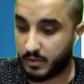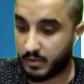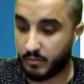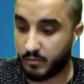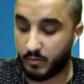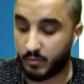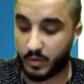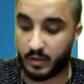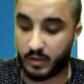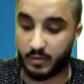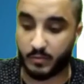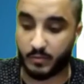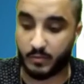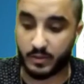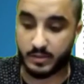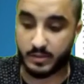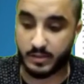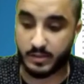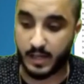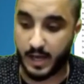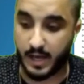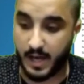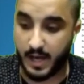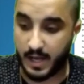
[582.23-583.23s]
One of the ones
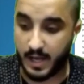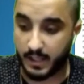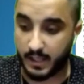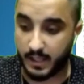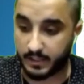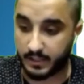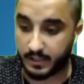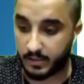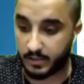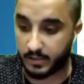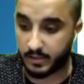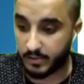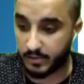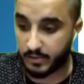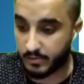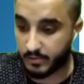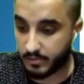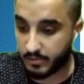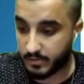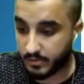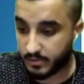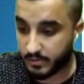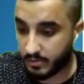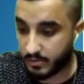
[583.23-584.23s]
that I like to
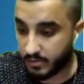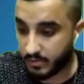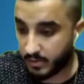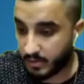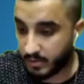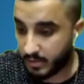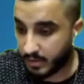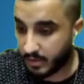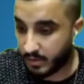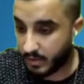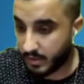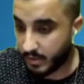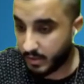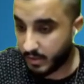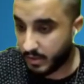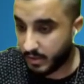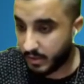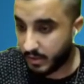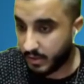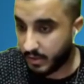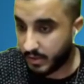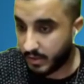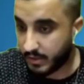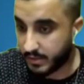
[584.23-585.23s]
use
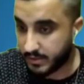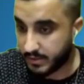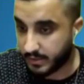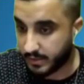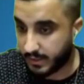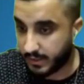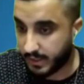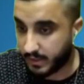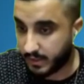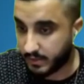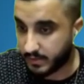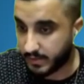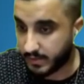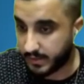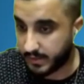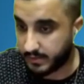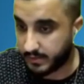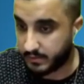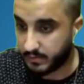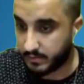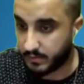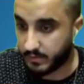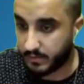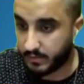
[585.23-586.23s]
is the carousel.
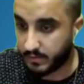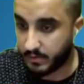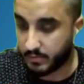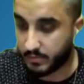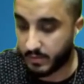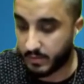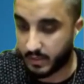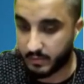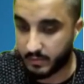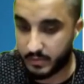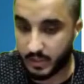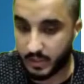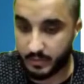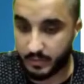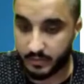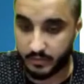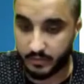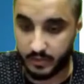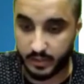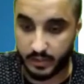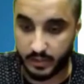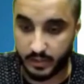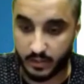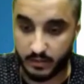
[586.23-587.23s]
It's right up top over
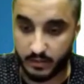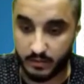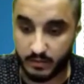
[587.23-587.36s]
here.